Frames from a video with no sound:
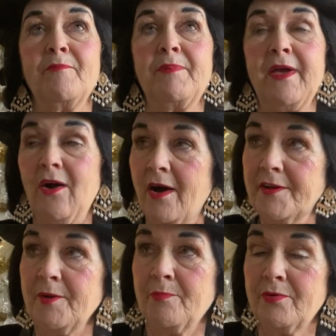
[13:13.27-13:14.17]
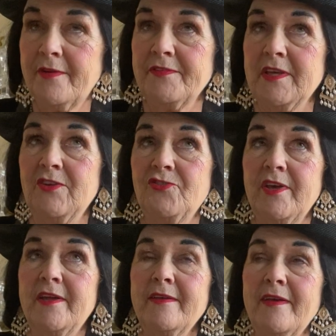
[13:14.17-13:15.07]
beyond a privilege.
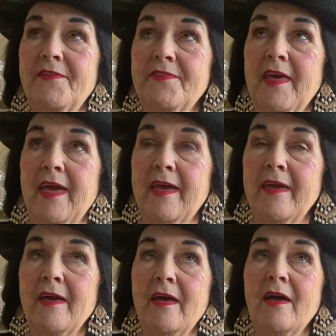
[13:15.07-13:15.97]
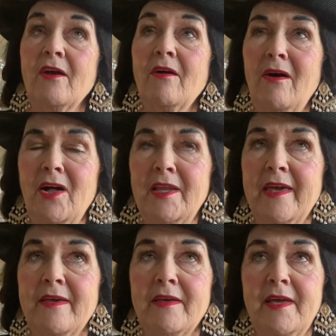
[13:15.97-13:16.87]
It is a
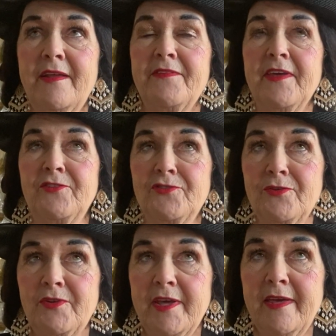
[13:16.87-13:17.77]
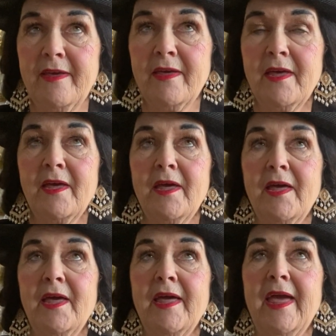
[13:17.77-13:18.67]
calling. It is a duty.
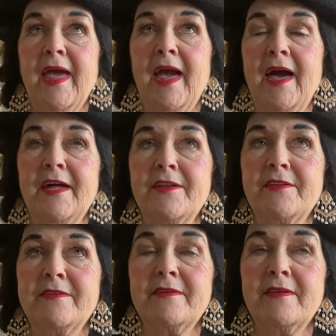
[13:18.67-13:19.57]
And